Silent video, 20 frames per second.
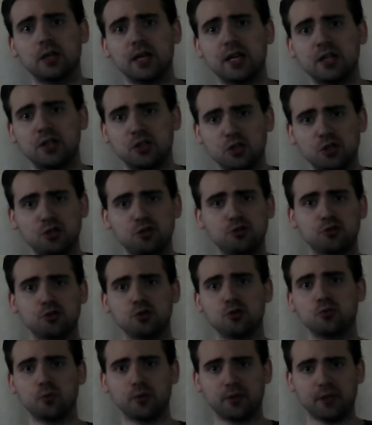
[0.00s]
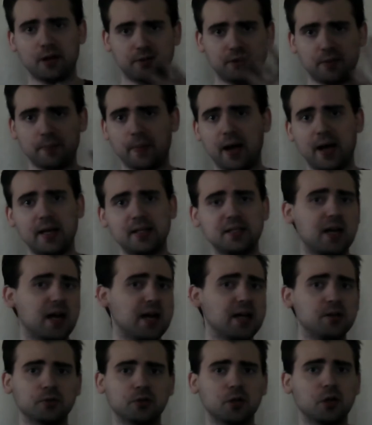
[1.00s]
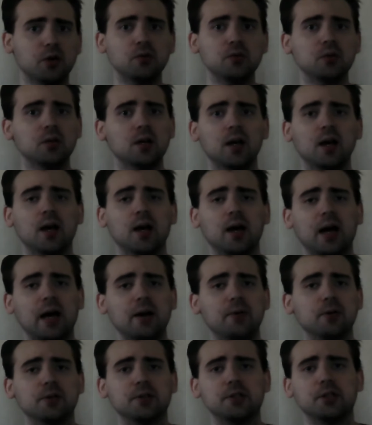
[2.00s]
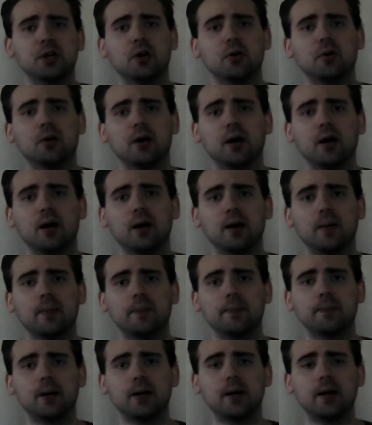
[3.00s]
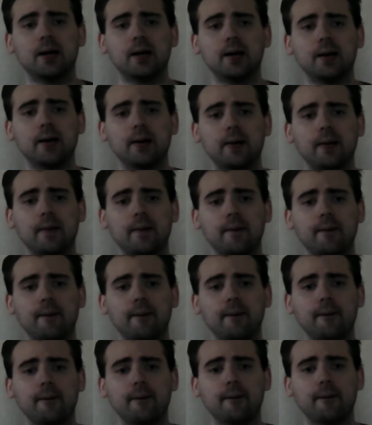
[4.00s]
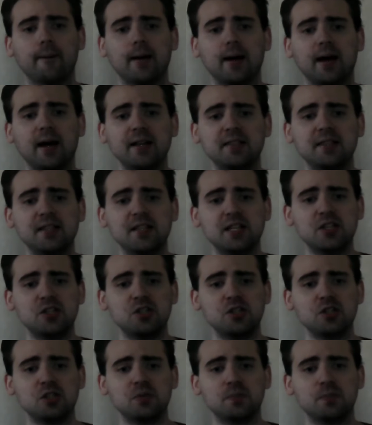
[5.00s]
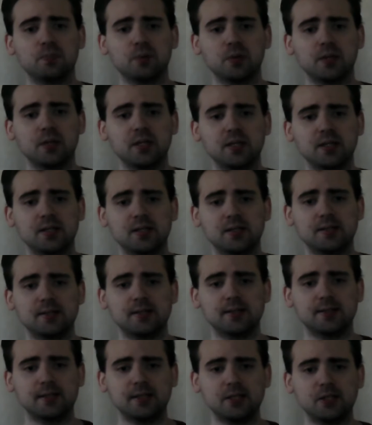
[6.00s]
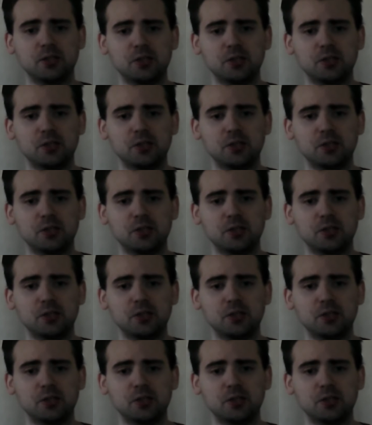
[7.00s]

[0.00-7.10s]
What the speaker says: in the suit without the mask. I don't know. I really don't. But I think it just brings,